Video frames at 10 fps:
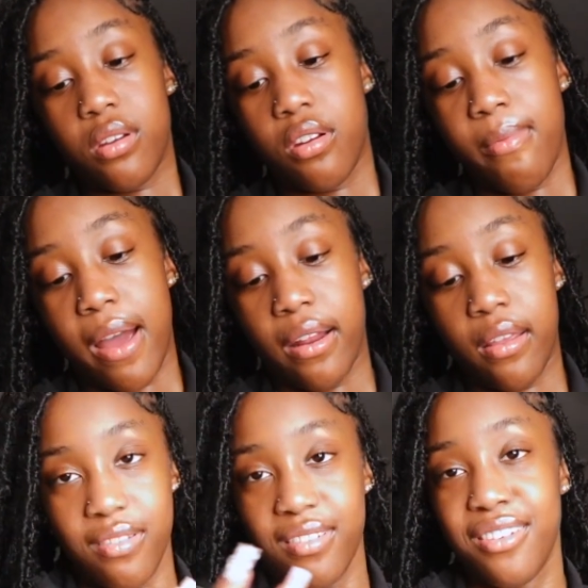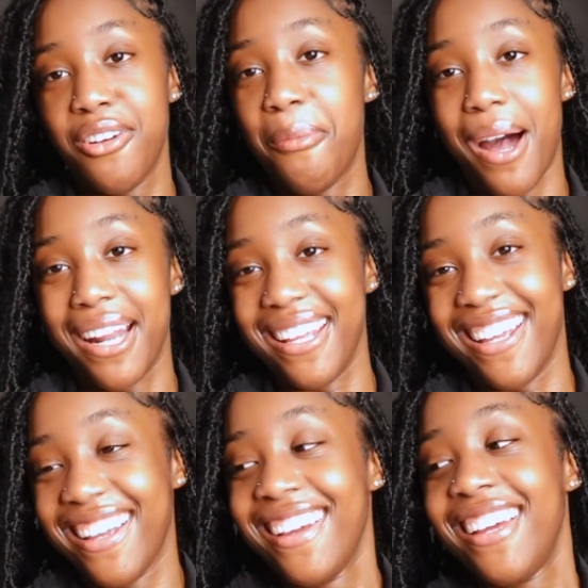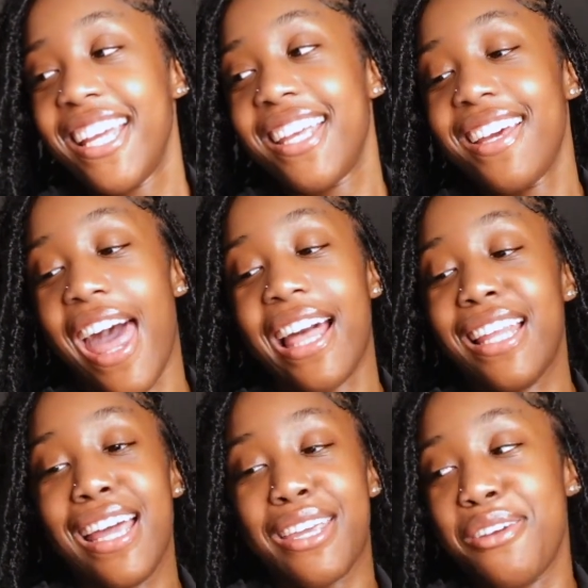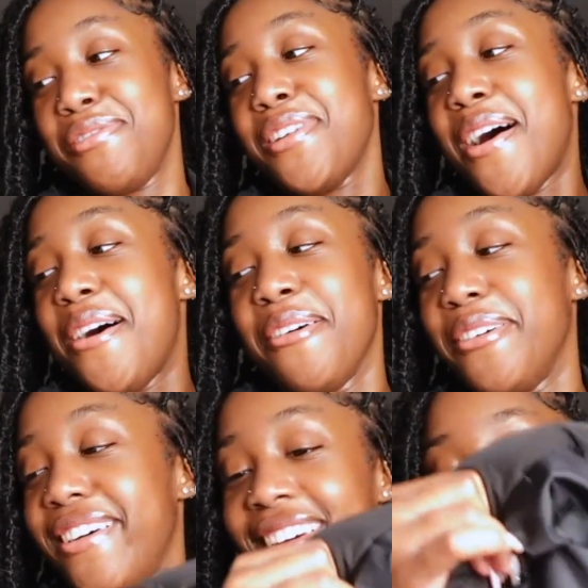Nobody. Nobody. Act like you know.